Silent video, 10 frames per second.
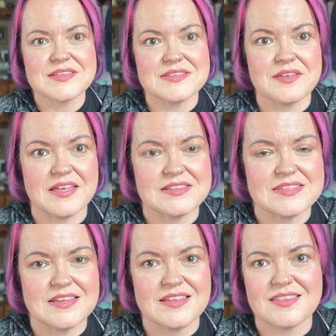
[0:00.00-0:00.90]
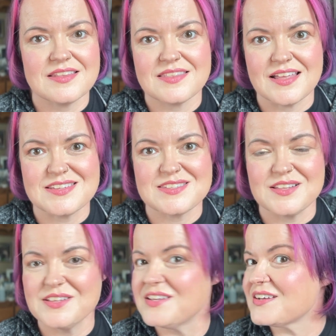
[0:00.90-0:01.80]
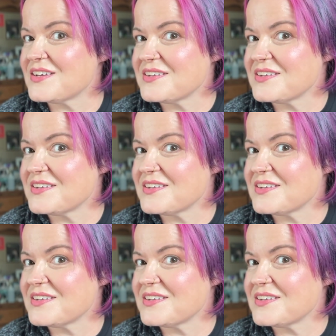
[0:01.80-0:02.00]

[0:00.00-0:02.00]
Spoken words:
So that's it. That's the look.